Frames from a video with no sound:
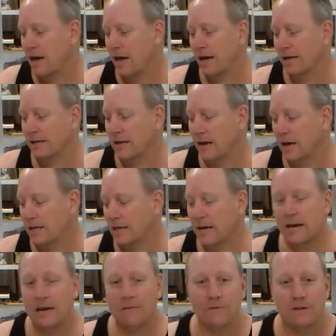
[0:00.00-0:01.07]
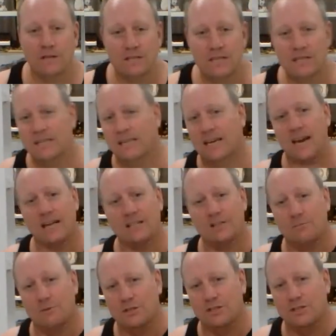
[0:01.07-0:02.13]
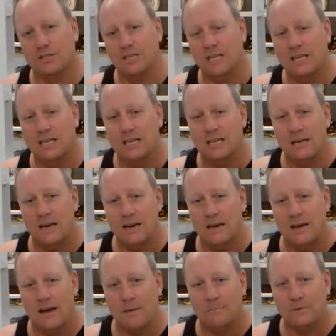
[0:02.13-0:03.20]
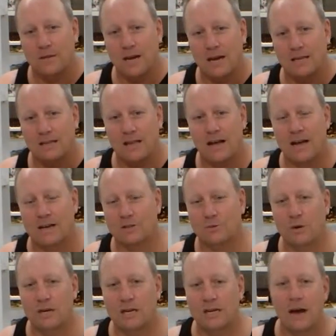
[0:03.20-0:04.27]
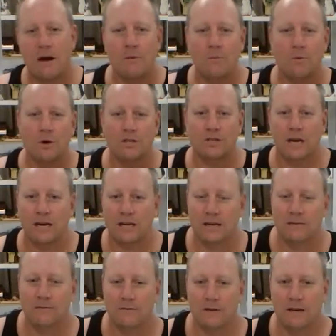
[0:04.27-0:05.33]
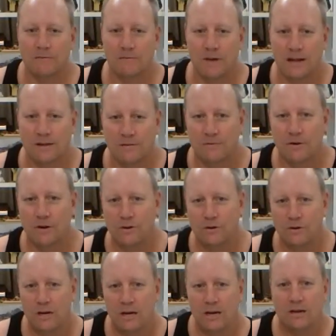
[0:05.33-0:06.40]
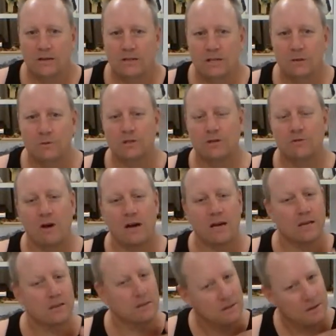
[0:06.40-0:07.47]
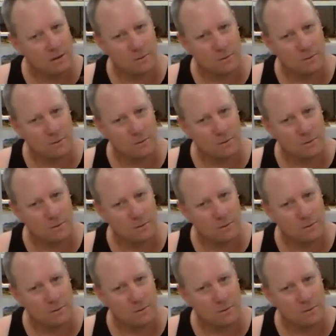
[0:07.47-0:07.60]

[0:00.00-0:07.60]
And yeah, if you didn't catch my City update last week, go and watch that. Give that a view. See what you reckon.